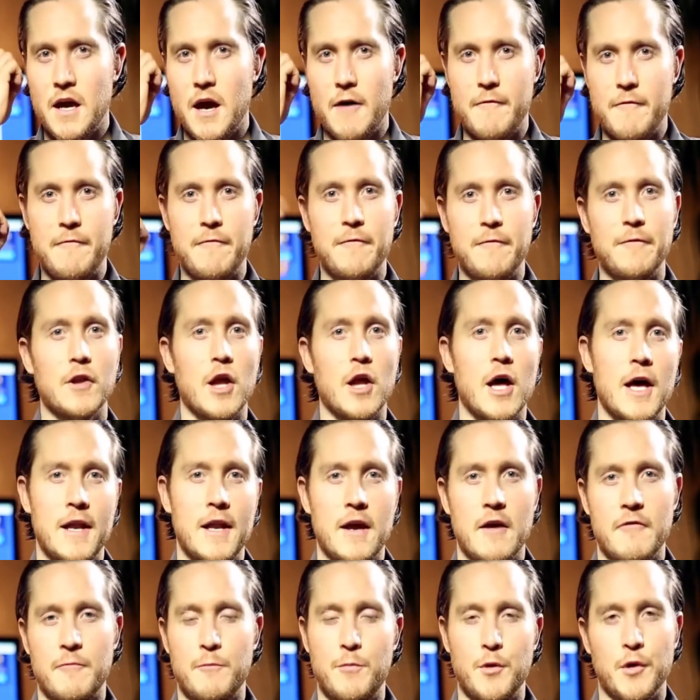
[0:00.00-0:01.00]
a flood
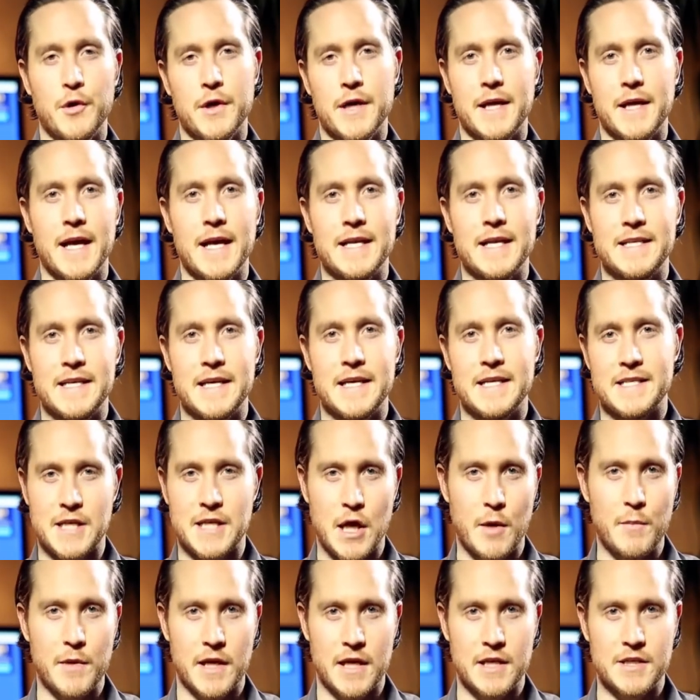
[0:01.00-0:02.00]
of brilliant ideas
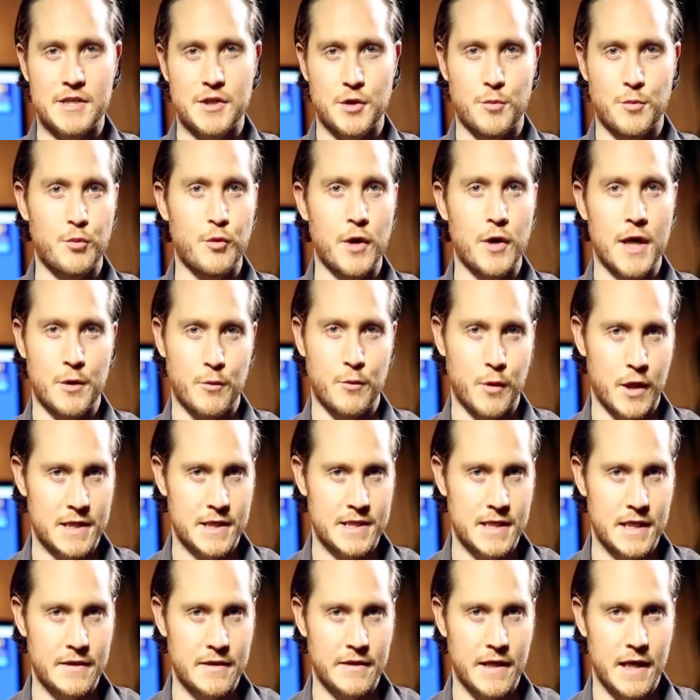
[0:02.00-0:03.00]
coming into your brain when I
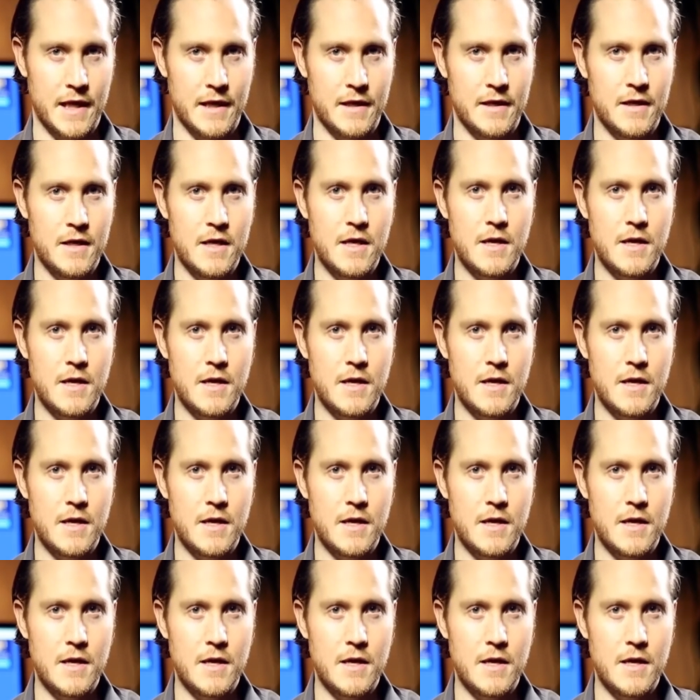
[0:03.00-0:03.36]
said that.